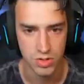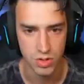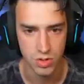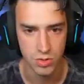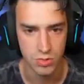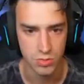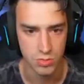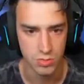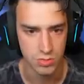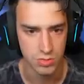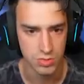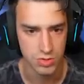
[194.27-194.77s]

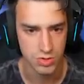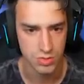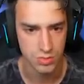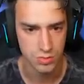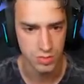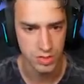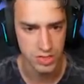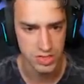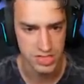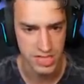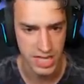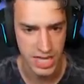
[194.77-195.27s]
Oh,
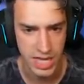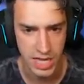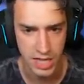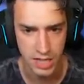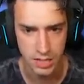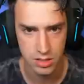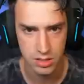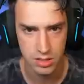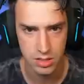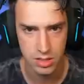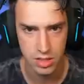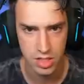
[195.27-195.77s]
what is that?
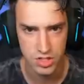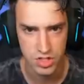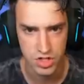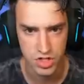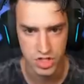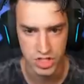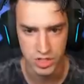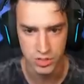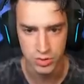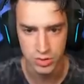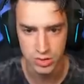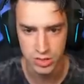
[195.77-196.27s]
A
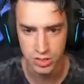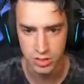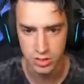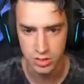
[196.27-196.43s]
shield?